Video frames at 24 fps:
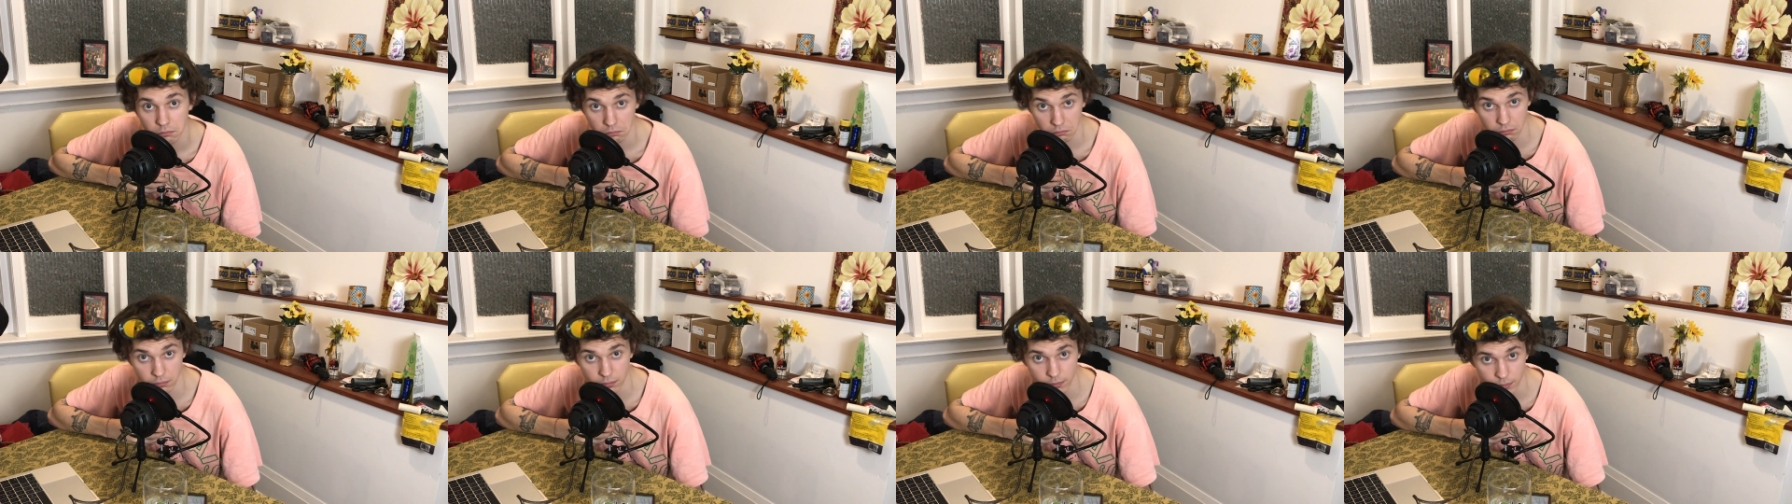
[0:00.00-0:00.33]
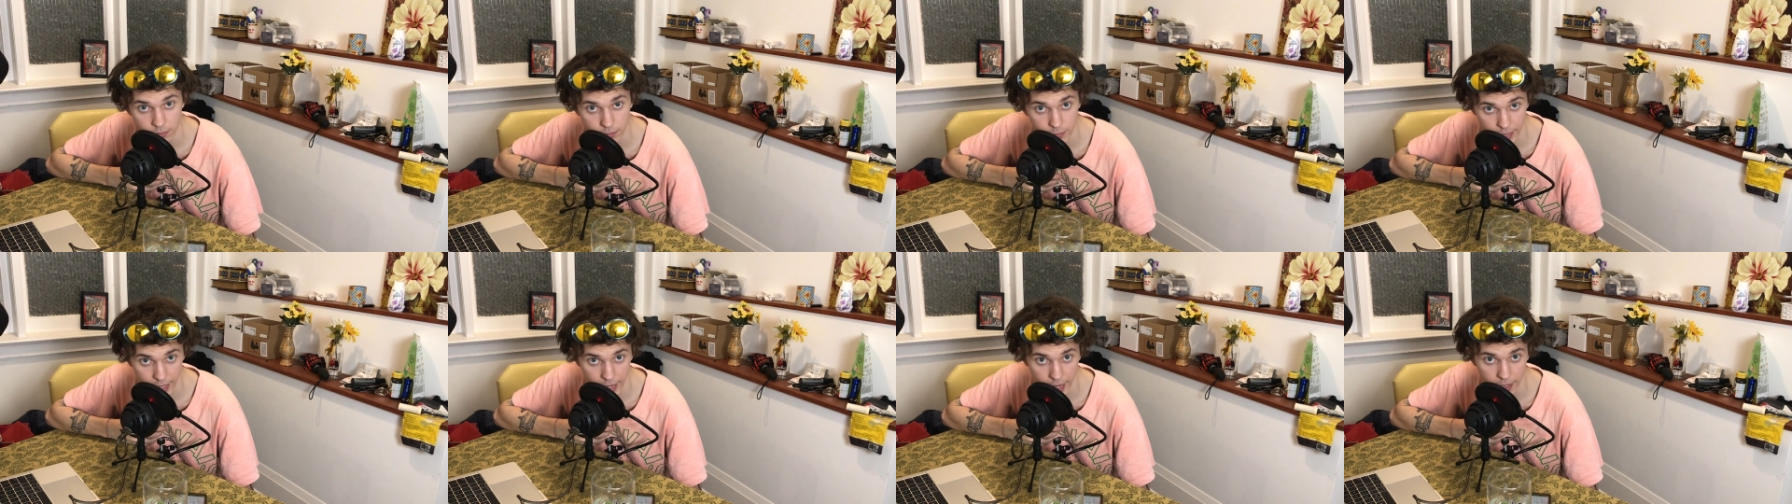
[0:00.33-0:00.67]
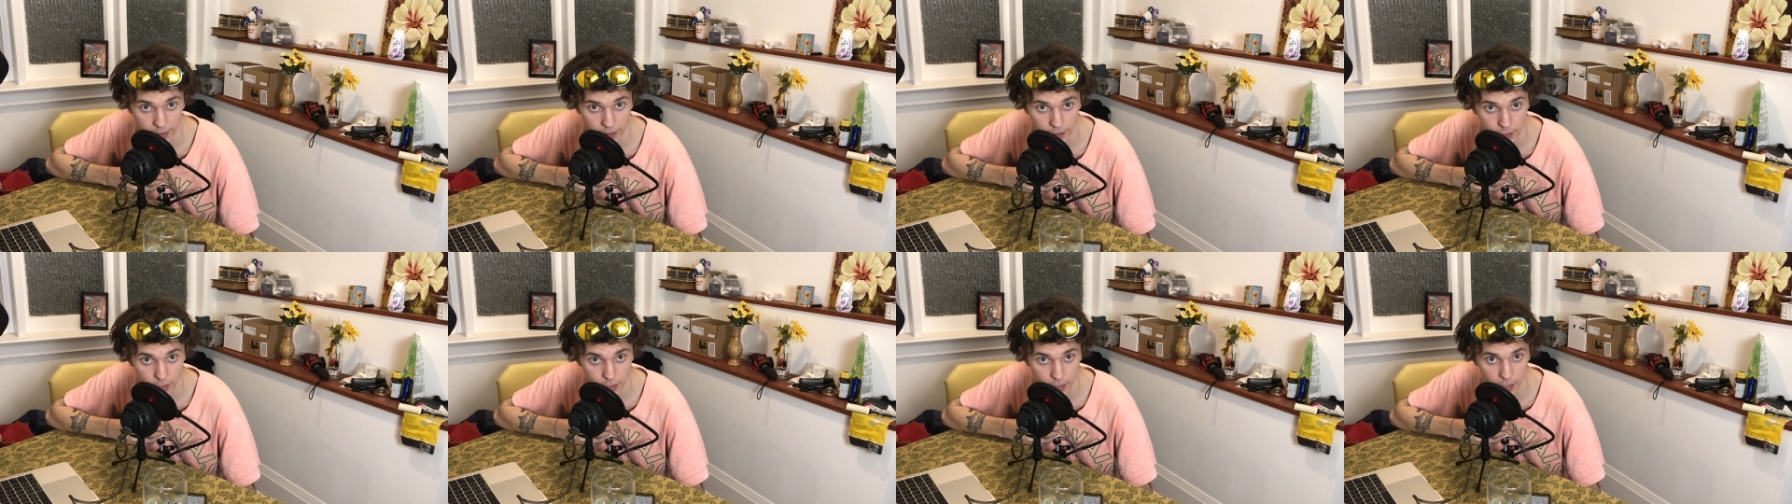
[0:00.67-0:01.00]
Hmm?
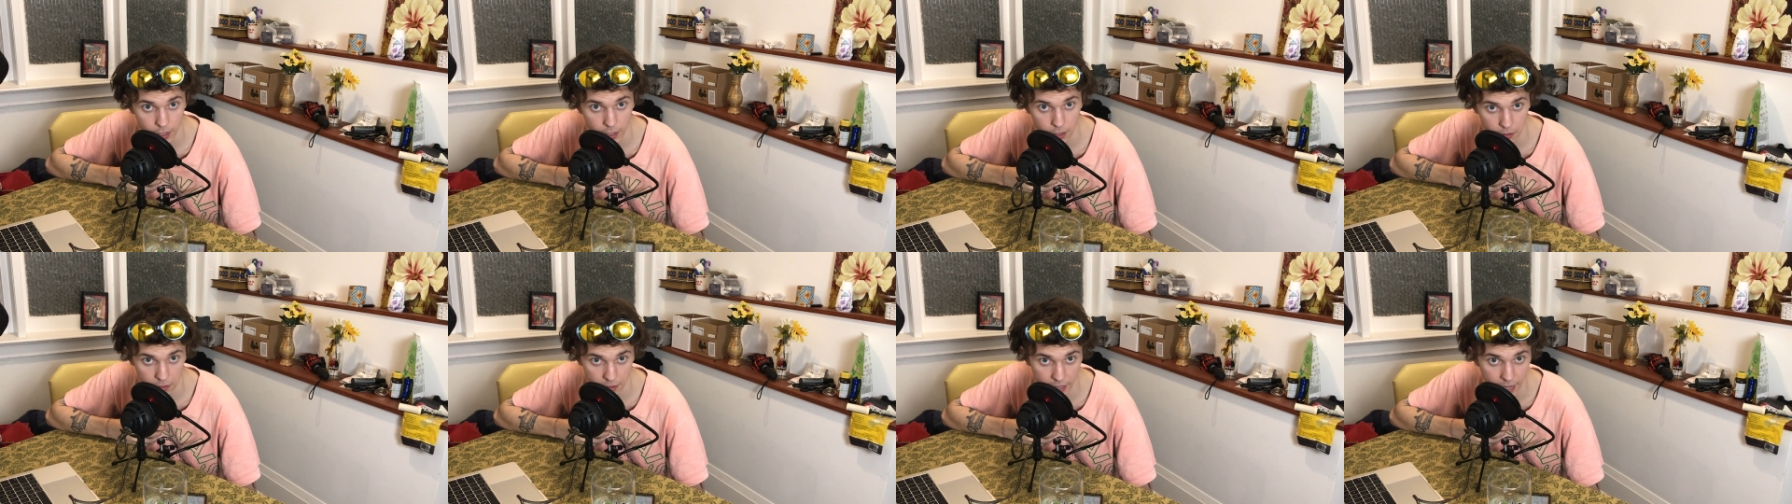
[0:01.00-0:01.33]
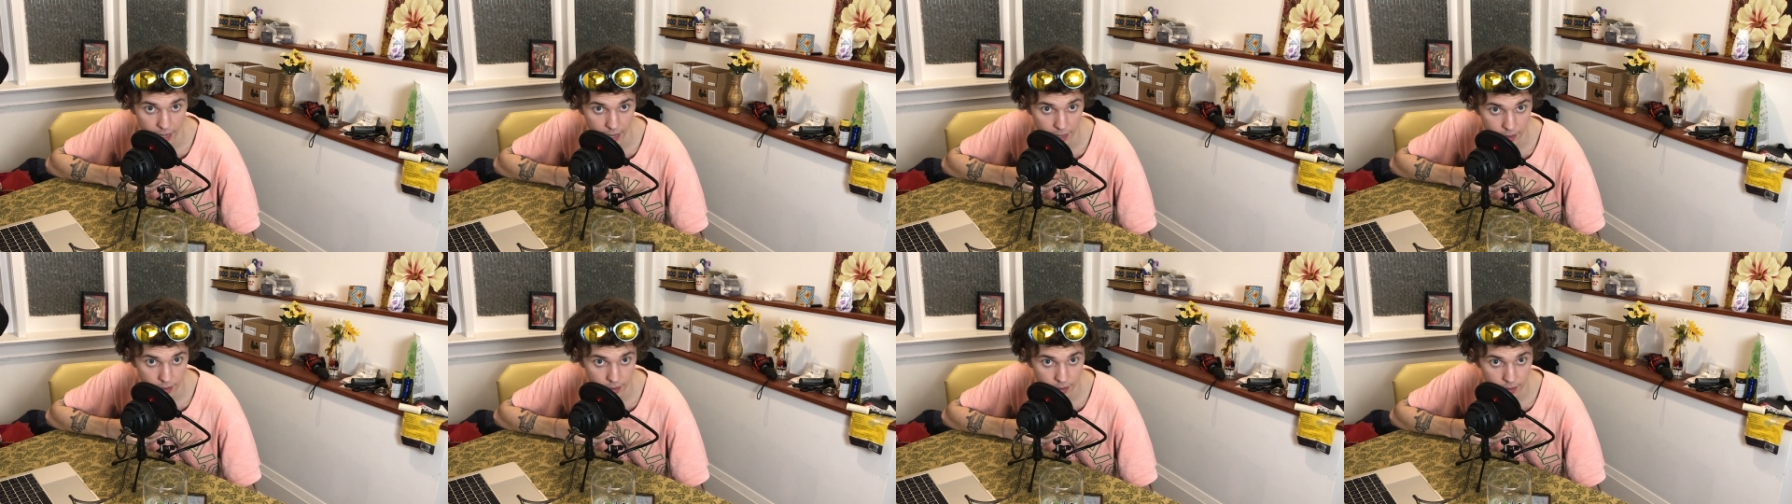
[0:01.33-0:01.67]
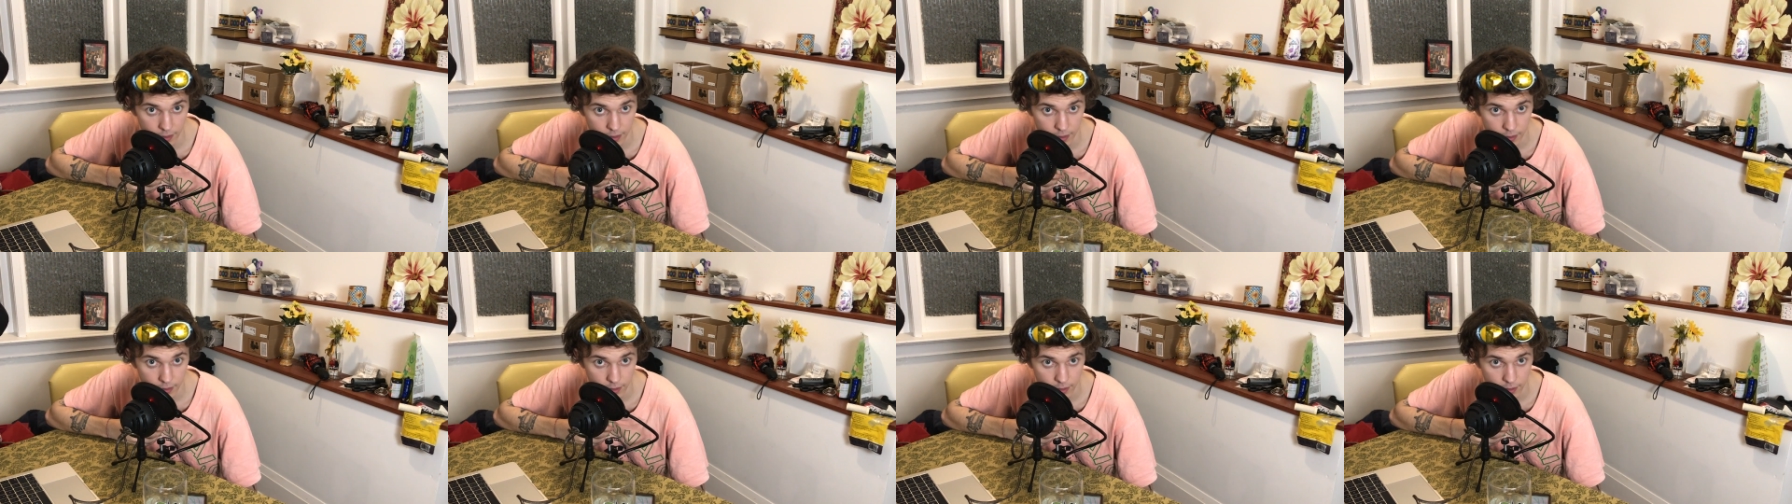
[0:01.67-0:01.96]
Yeah? You're gonna do that?